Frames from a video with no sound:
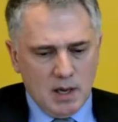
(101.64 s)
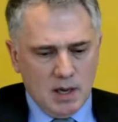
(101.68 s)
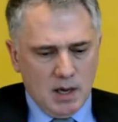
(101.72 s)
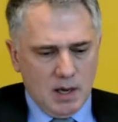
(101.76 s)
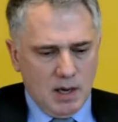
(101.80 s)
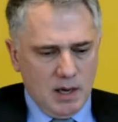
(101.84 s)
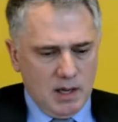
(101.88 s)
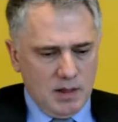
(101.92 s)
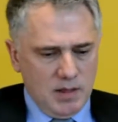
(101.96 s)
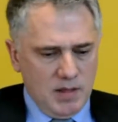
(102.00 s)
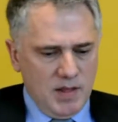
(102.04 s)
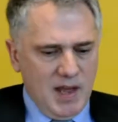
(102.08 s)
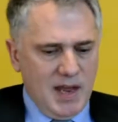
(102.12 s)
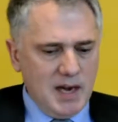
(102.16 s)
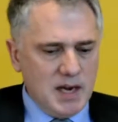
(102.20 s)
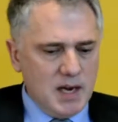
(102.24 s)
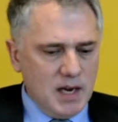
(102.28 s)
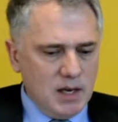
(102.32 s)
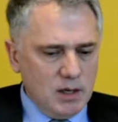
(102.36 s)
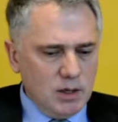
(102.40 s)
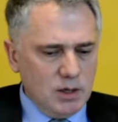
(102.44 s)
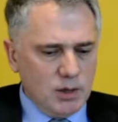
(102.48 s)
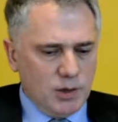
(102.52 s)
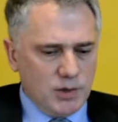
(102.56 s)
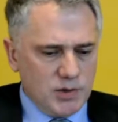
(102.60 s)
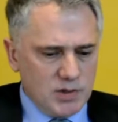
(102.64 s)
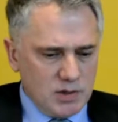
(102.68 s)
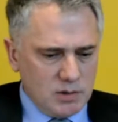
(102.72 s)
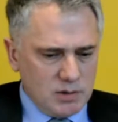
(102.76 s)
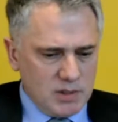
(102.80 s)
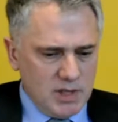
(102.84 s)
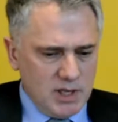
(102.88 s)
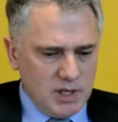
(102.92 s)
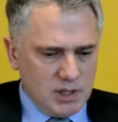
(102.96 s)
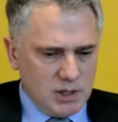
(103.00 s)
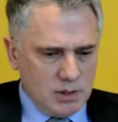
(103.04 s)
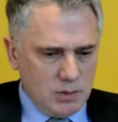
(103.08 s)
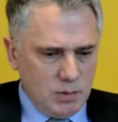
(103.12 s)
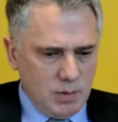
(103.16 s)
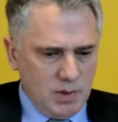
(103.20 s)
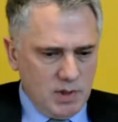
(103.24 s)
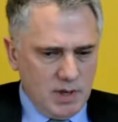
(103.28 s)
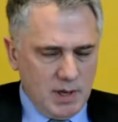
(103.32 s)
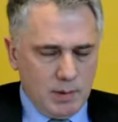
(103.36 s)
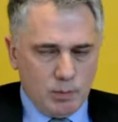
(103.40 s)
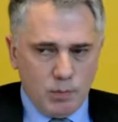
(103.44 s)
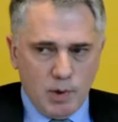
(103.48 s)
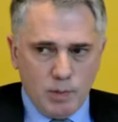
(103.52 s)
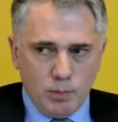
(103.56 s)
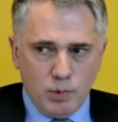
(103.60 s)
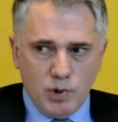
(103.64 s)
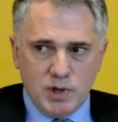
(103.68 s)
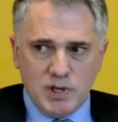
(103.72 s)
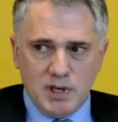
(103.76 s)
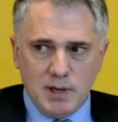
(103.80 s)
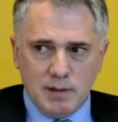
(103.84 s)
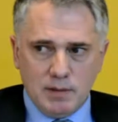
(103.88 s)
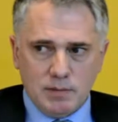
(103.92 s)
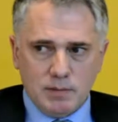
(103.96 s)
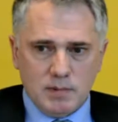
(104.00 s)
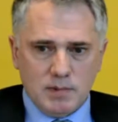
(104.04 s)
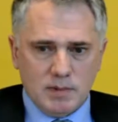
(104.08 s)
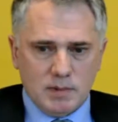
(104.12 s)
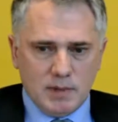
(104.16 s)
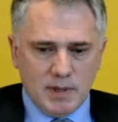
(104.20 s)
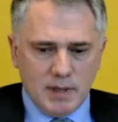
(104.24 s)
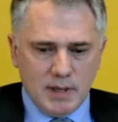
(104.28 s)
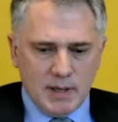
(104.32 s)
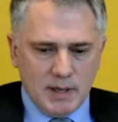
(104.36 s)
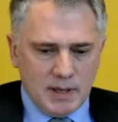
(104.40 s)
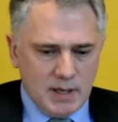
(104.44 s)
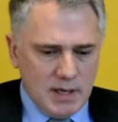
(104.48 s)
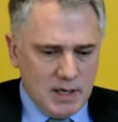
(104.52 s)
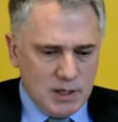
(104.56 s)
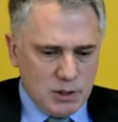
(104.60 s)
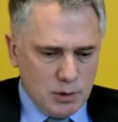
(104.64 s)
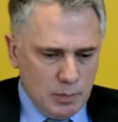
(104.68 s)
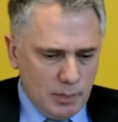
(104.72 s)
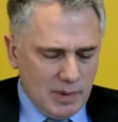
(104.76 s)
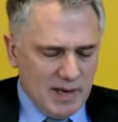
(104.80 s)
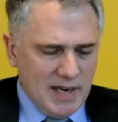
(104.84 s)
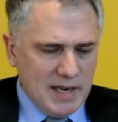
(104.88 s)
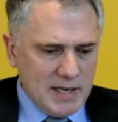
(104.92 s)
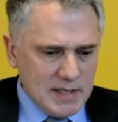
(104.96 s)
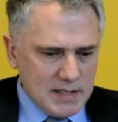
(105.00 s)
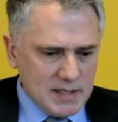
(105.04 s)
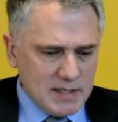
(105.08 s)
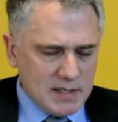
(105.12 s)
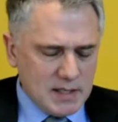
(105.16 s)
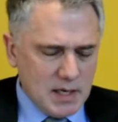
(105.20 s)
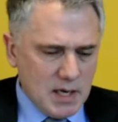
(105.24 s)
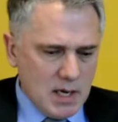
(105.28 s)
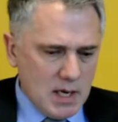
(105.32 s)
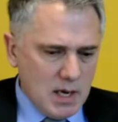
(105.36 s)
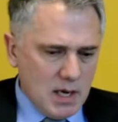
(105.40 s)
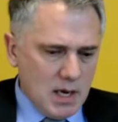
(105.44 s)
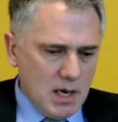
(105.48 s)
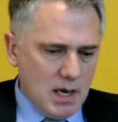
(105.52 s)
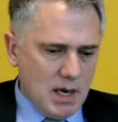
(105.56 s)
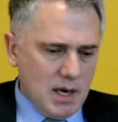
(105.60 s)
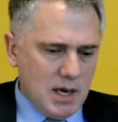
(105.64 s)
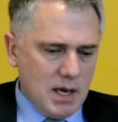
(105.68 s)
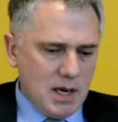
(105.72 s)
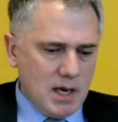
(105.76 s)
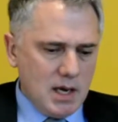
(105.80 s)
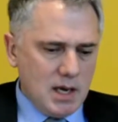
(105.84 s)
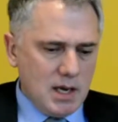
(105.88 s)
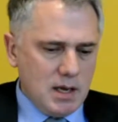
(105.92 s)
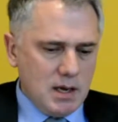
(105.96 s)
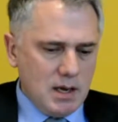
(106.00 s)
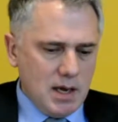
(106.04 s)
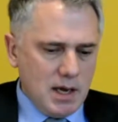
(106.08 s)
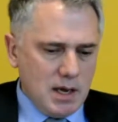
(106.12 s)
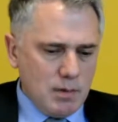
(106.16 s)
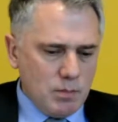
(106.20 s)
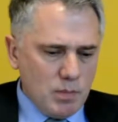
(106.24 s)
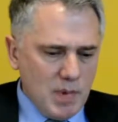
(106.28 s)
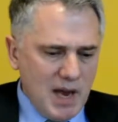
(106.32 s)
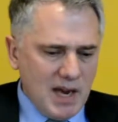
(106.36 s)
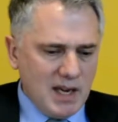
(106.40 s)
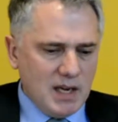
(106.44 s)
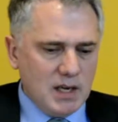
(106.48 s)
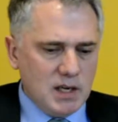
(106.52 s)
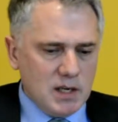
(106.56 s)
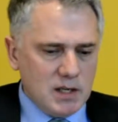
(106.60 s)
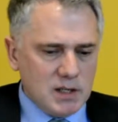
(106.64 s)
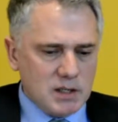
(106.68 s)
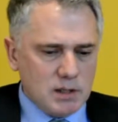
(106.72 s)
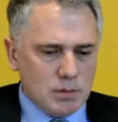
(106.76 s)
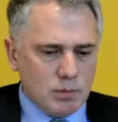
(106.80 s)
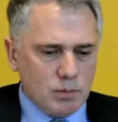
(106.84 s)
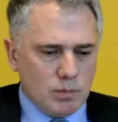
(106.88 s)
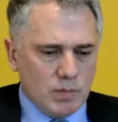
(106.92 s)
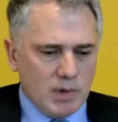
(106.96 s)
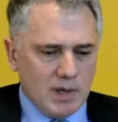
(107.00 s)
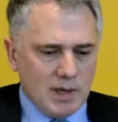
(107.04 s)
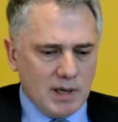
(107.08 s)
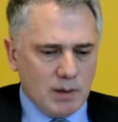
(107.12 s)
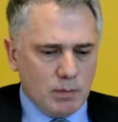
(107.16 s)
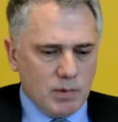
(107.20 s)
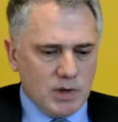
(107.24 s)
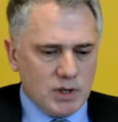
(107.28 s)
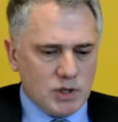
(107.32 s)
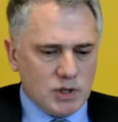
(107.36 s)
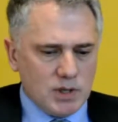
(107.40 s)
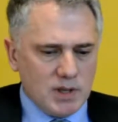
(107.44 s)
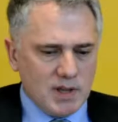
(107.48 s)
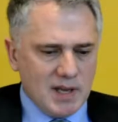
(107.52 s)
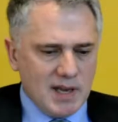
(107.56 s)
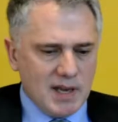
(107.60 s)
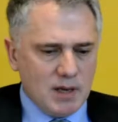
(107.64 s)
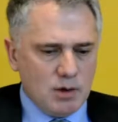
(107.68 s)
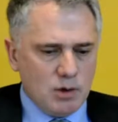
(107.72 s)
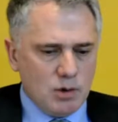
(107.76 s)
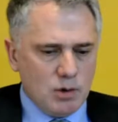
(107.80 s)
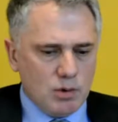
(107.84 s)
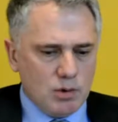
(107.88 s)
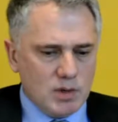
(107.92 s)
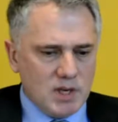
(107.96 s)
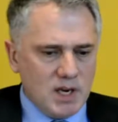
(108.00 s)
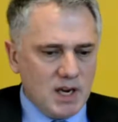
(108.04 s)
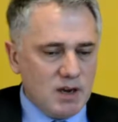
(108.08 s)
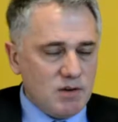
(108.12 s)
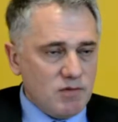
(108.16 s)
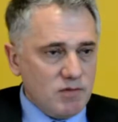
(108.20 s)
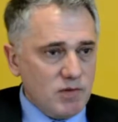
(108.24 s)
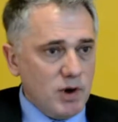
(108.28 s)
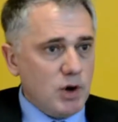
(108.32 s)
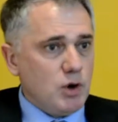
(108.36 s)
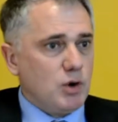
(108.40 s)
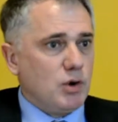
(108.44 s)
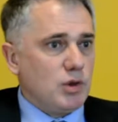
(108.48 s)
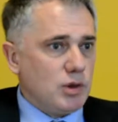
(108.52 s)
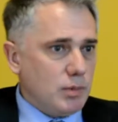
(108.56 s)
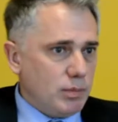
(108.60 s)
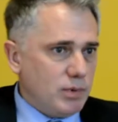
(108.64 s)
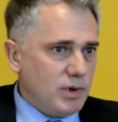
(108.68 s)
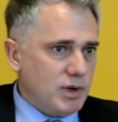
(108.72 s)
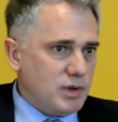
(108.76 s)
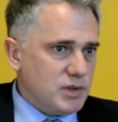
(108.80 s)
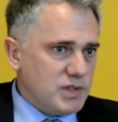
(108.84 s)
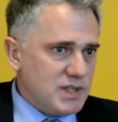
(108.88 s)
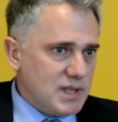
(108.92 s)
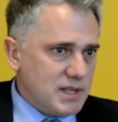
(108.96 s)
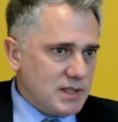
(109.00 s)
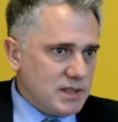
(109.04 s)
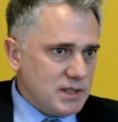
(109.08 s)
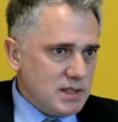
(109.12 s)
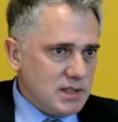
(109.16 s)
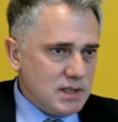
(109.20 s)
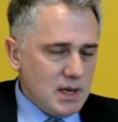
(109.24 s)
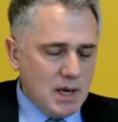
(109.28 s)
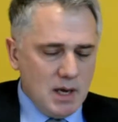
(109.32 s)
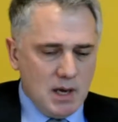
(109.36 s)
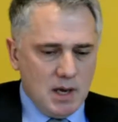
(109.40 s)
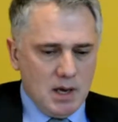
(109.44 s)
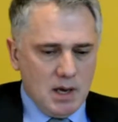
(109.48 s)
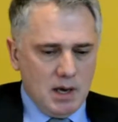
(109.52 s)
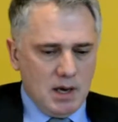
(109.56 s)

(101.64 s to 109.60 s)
And then in consultation with them, we put into place a mechanism by which they could invoke the process,